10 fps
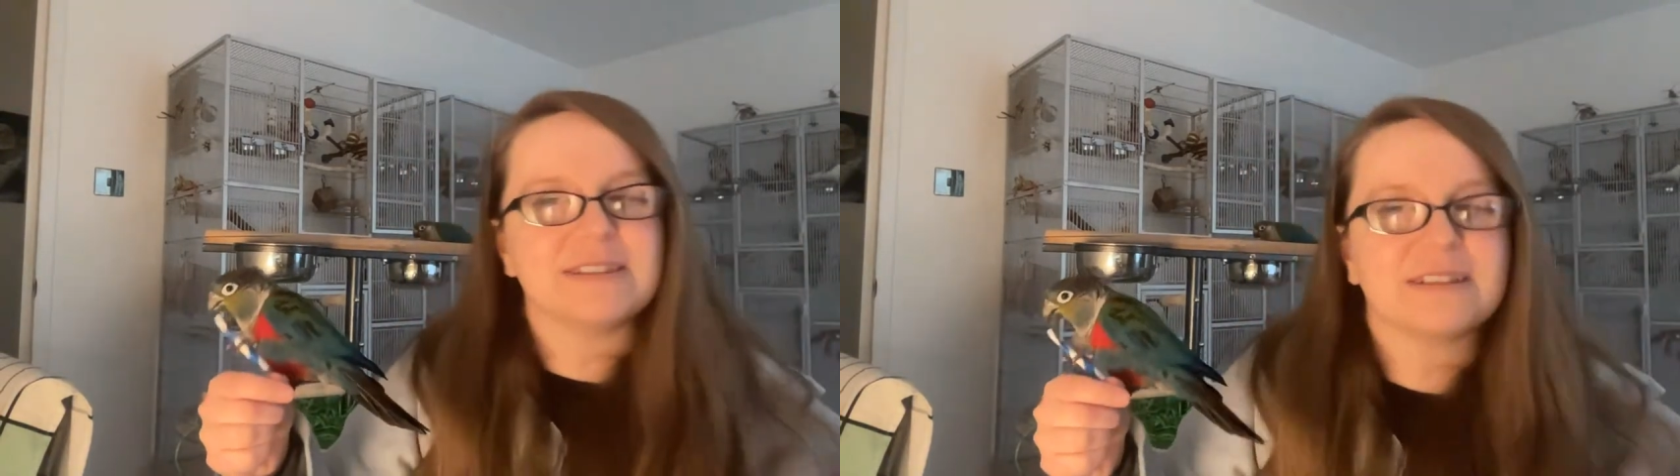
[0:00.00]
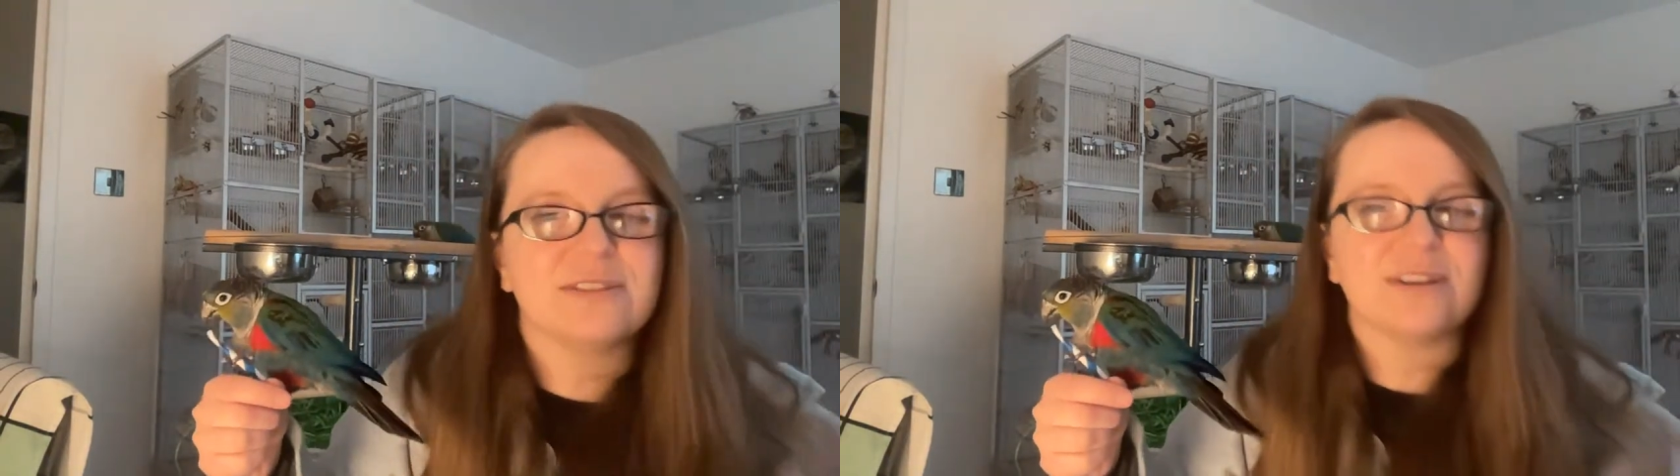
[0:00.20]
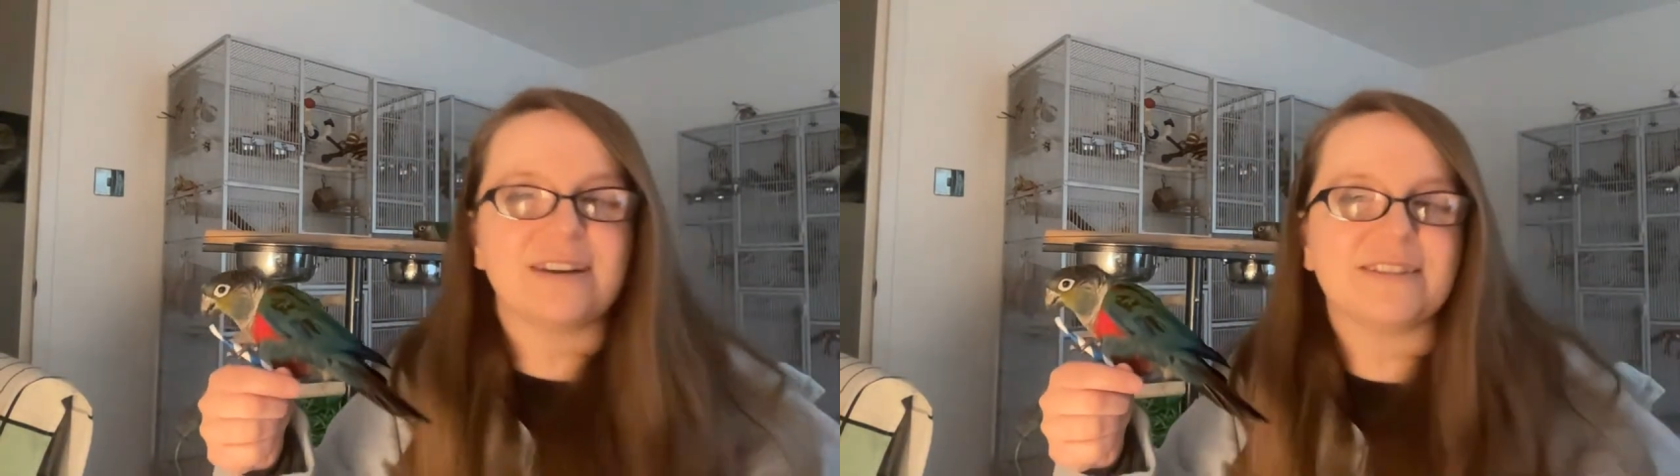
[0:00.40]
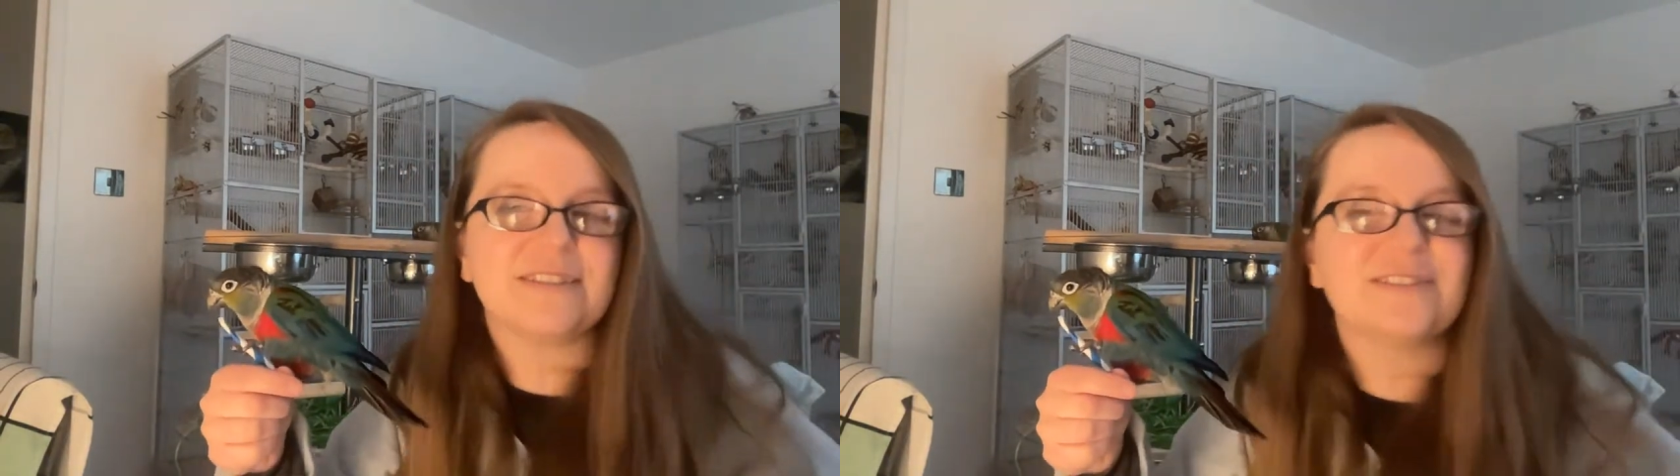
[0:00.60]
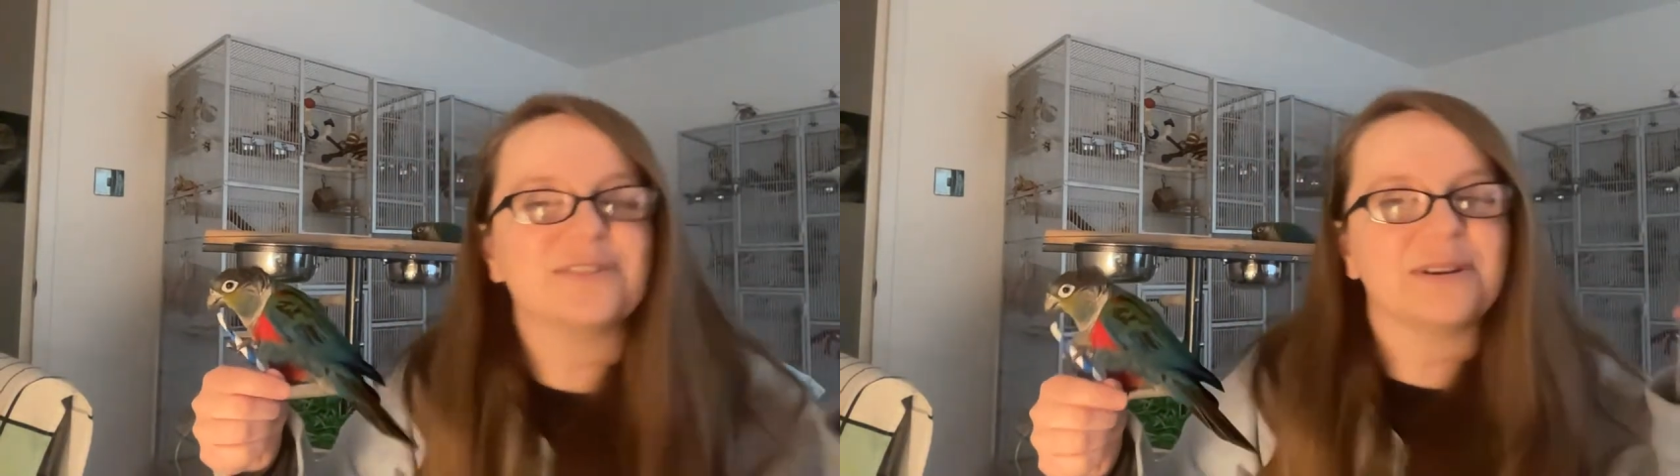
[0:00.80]
Is it because you
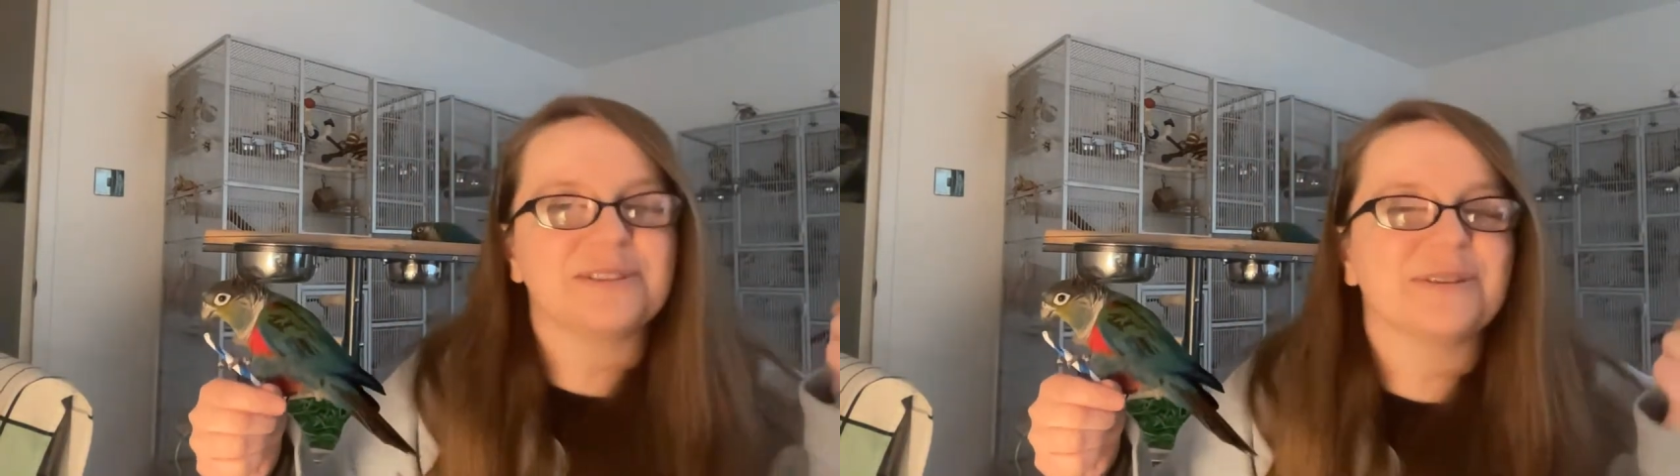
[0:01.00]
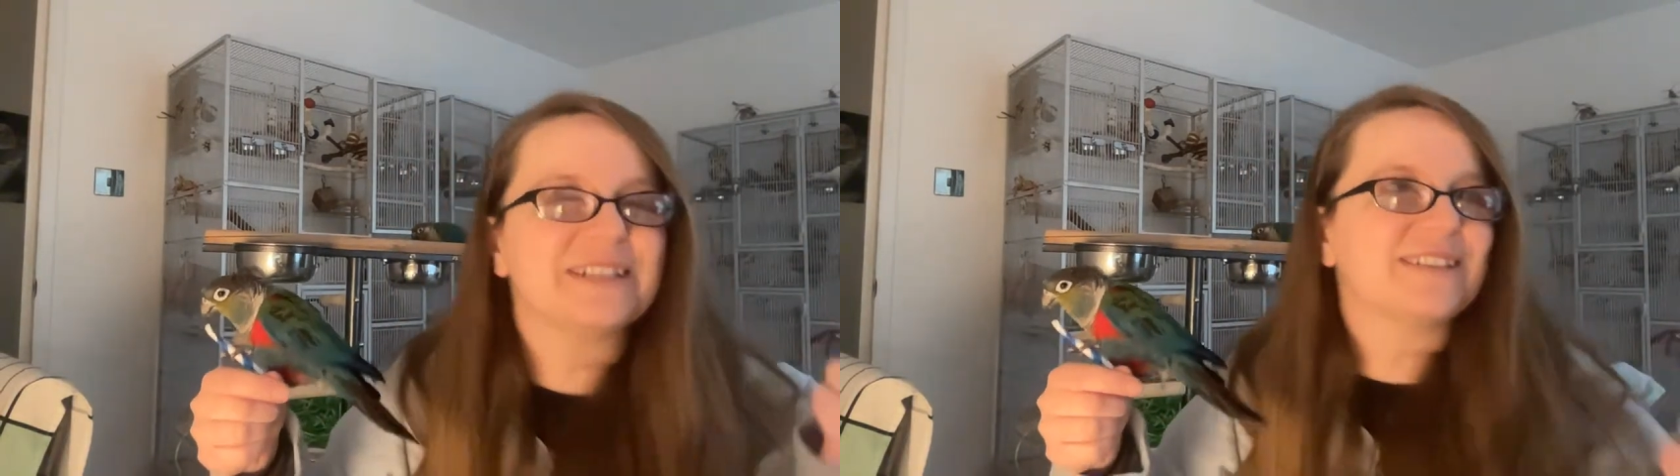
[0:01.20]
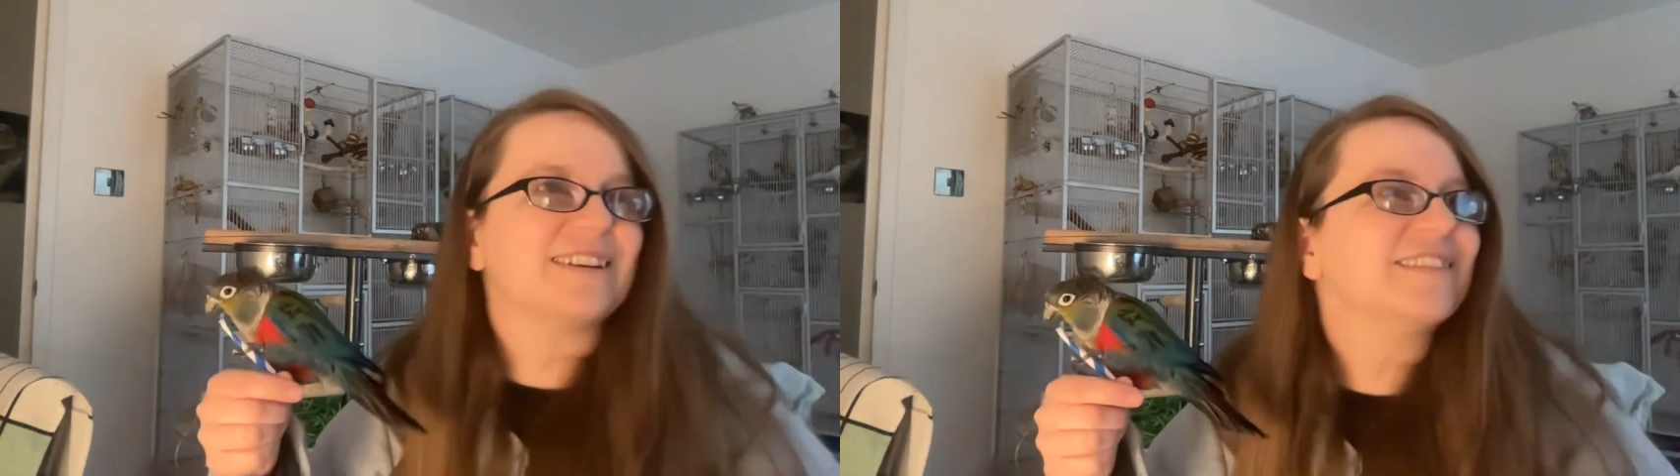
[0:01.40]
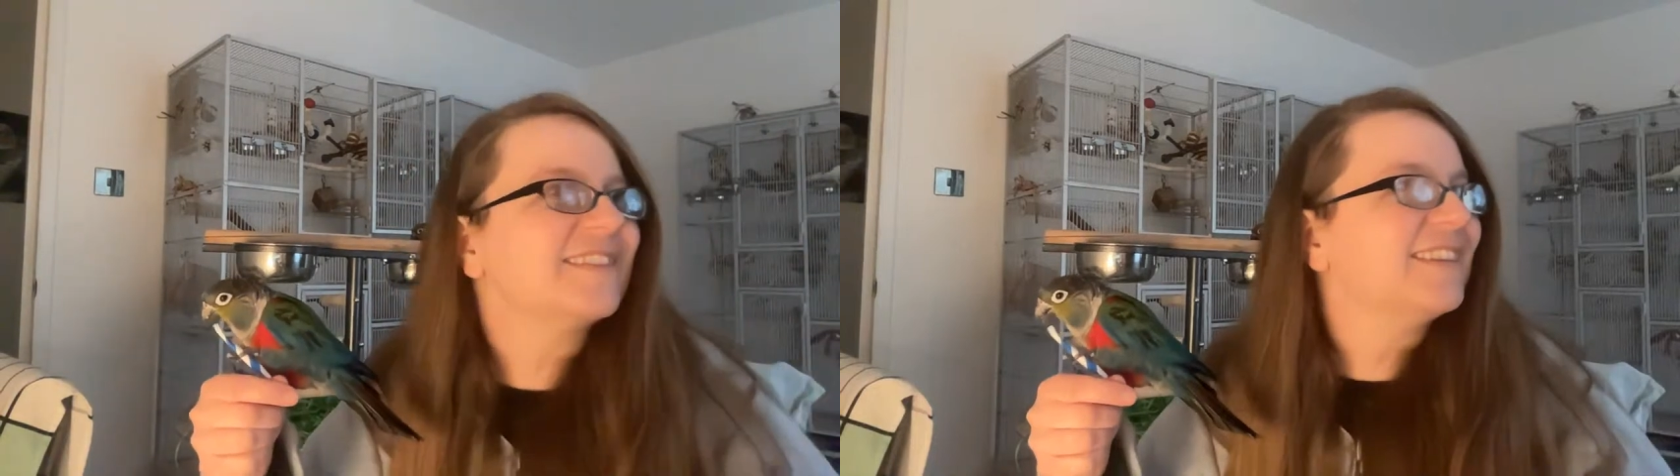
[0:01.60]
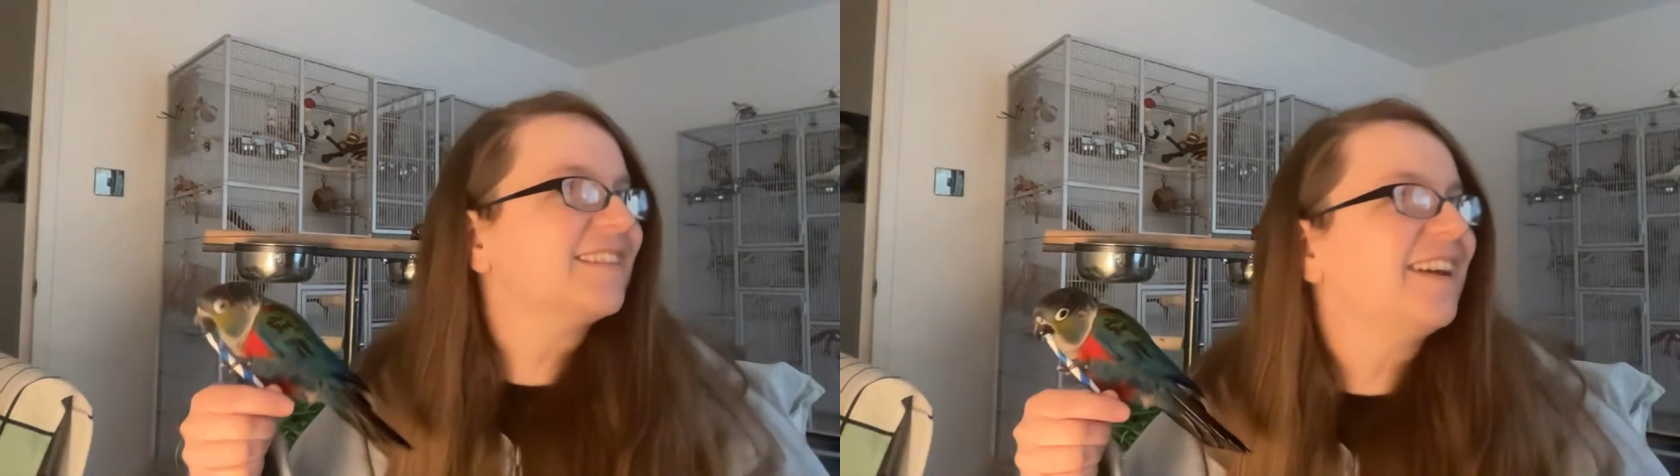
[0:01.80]
guys do, do I need to dance
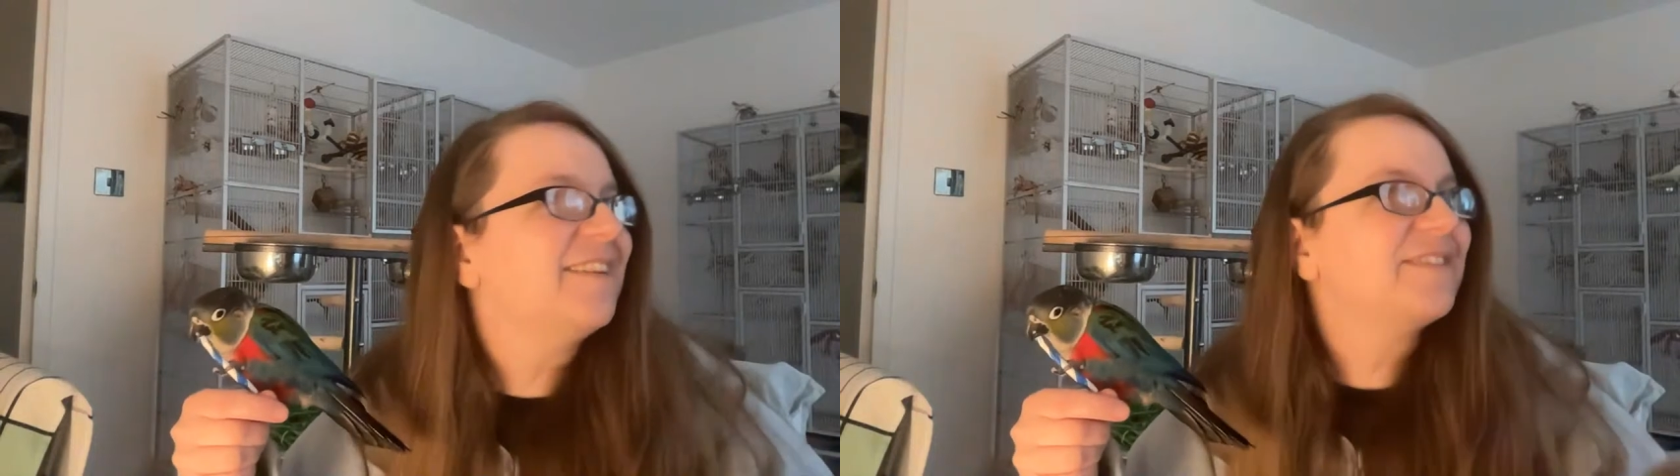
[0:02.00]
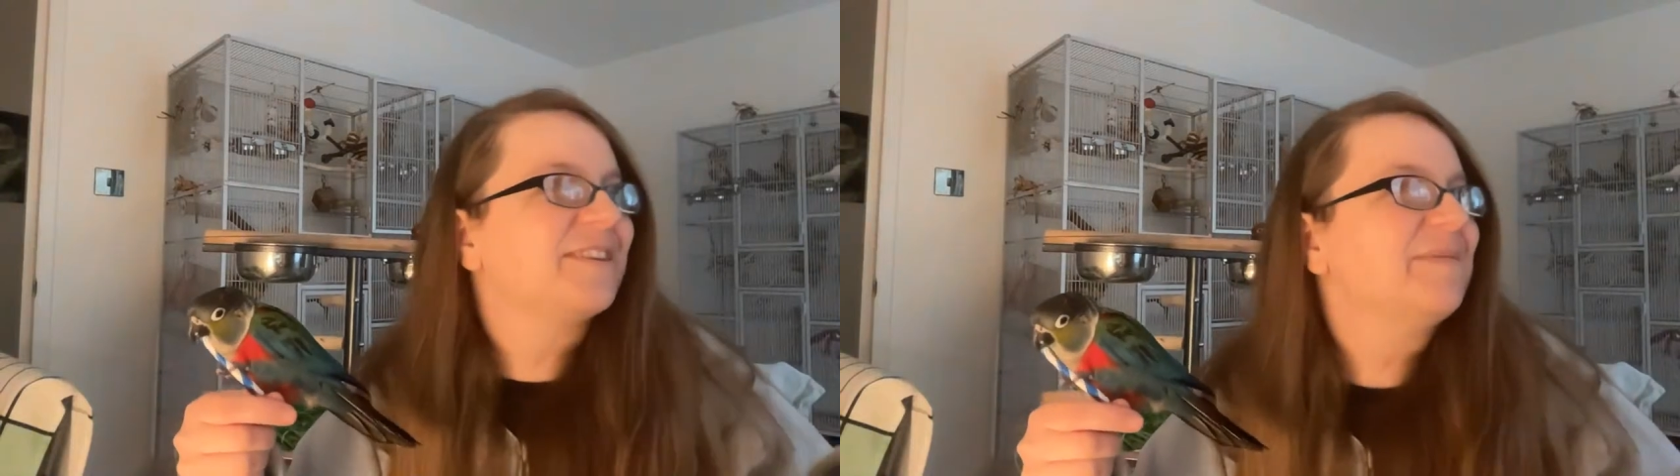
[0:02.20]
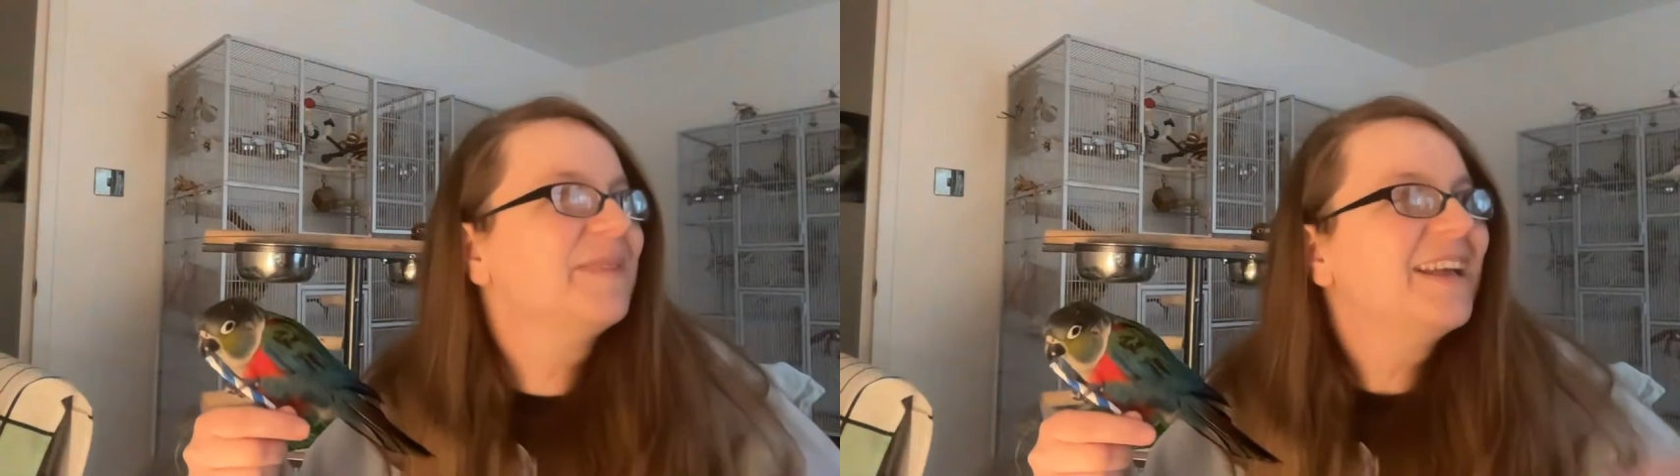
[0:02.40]
in this live stream? No, uh,